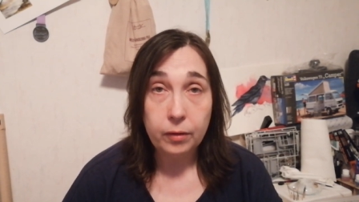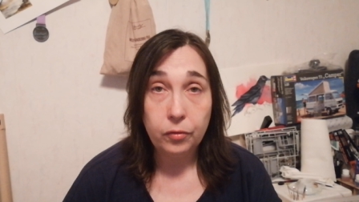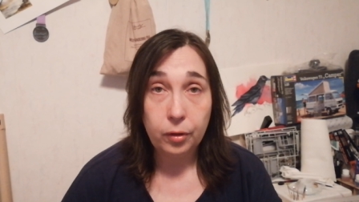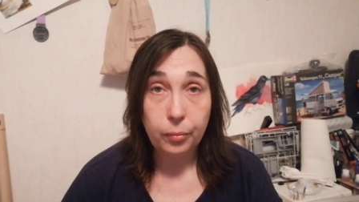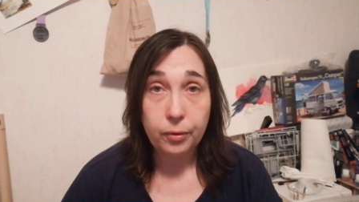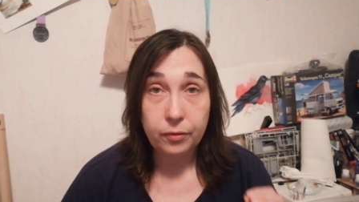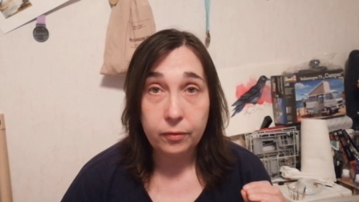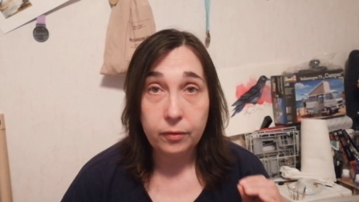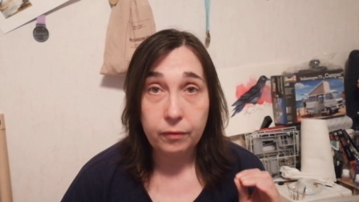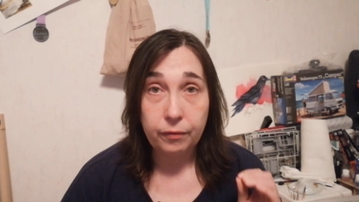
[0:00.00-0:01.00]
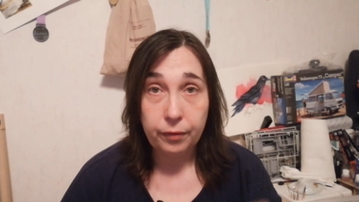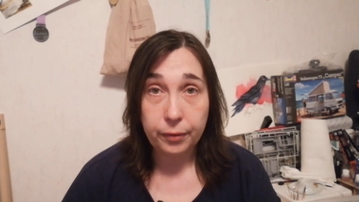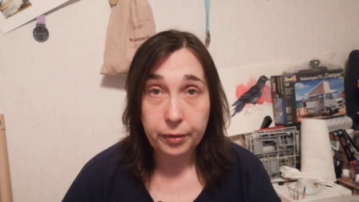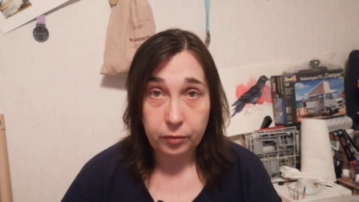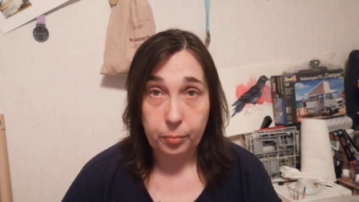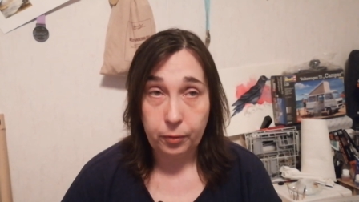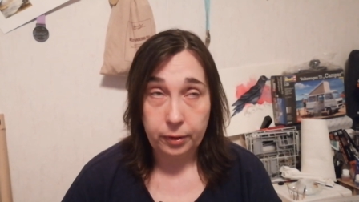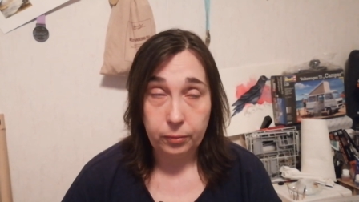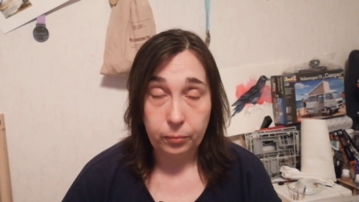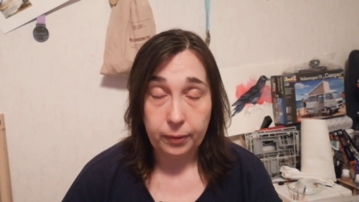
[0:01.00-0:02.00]
So I was very
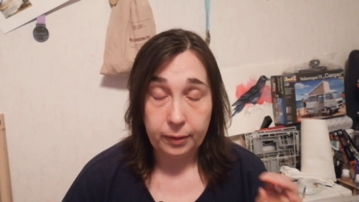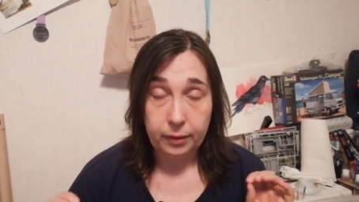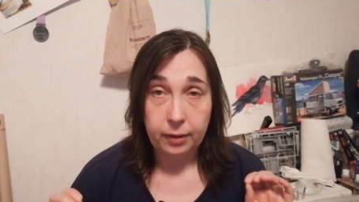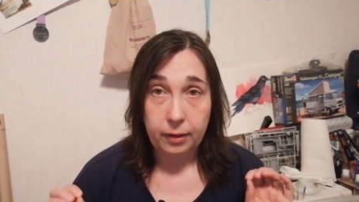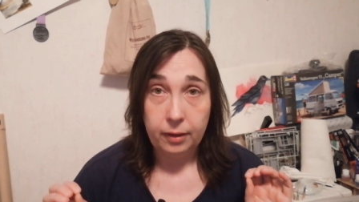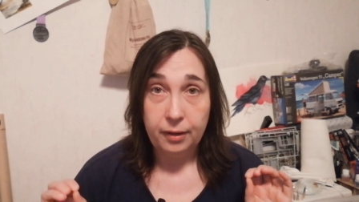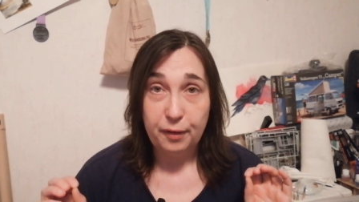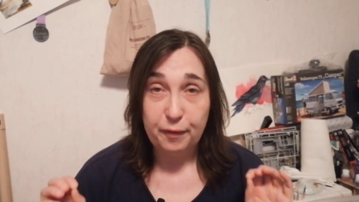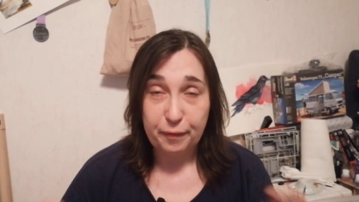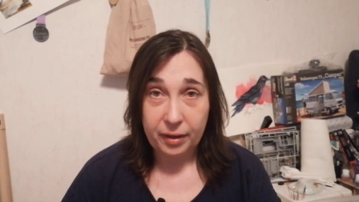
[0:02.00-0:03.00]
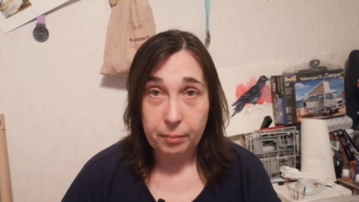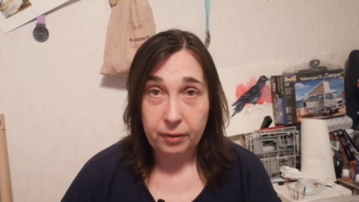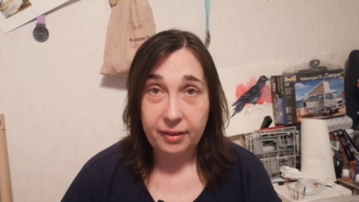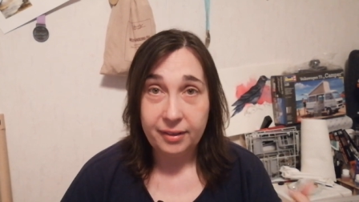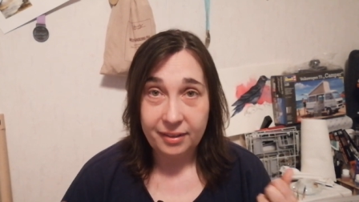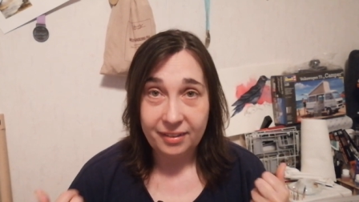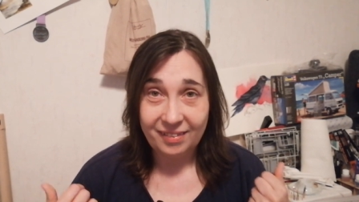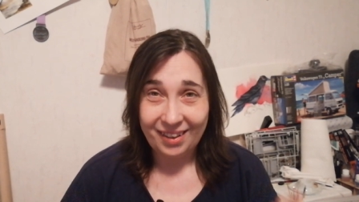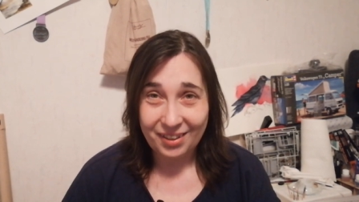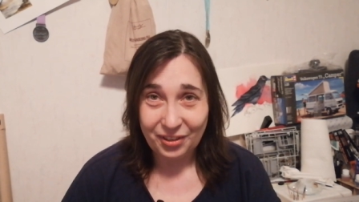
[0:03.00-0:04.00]
disappointed when the fabric didn't
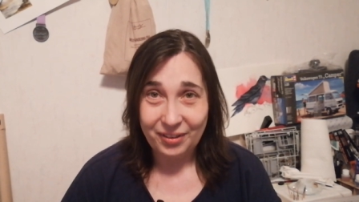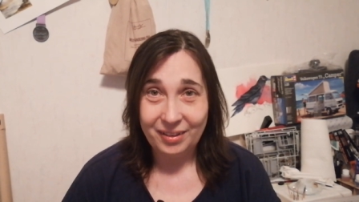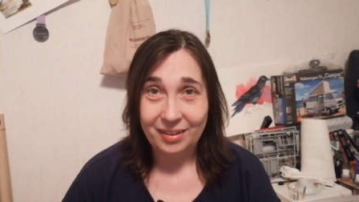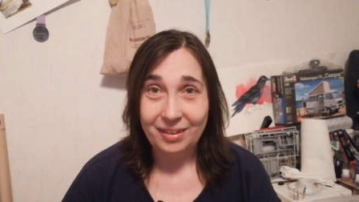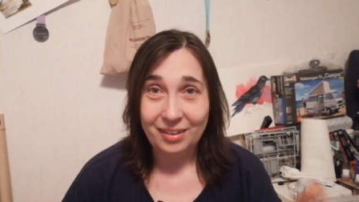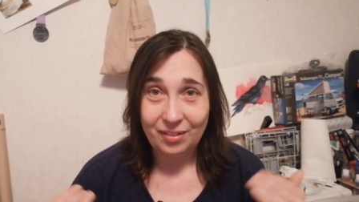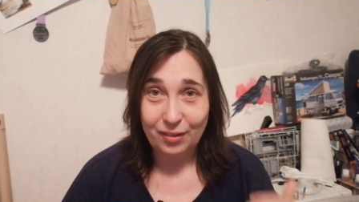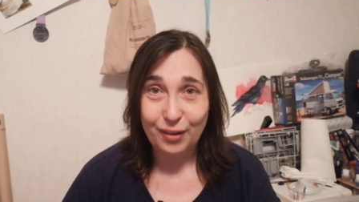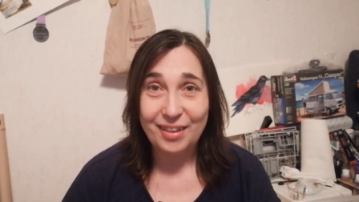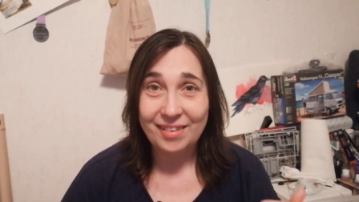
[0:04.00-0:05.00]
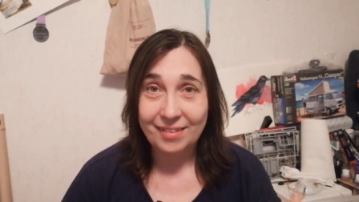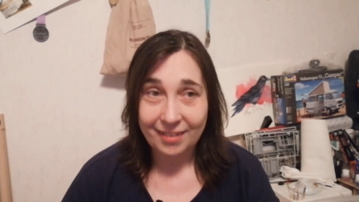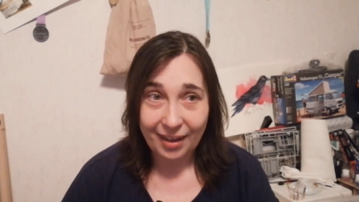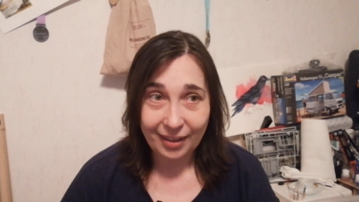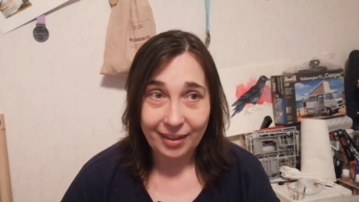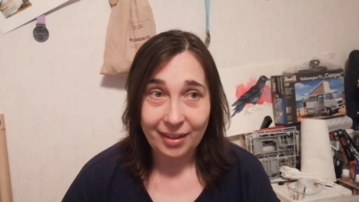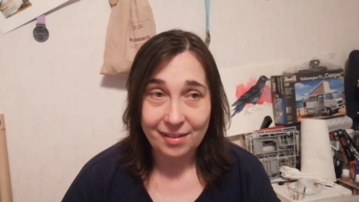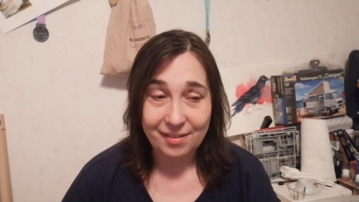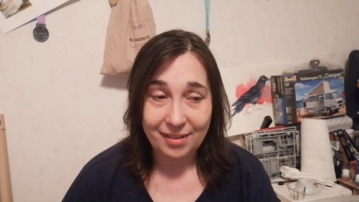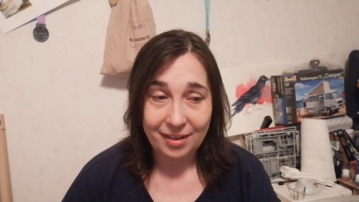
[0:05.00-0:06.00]
tension. It started sagging
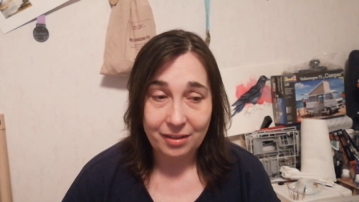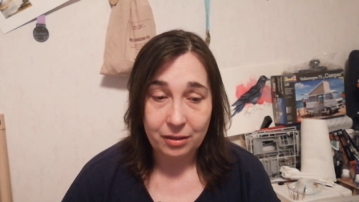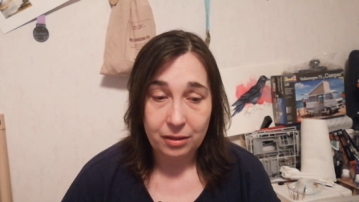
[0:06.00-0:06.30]
instead.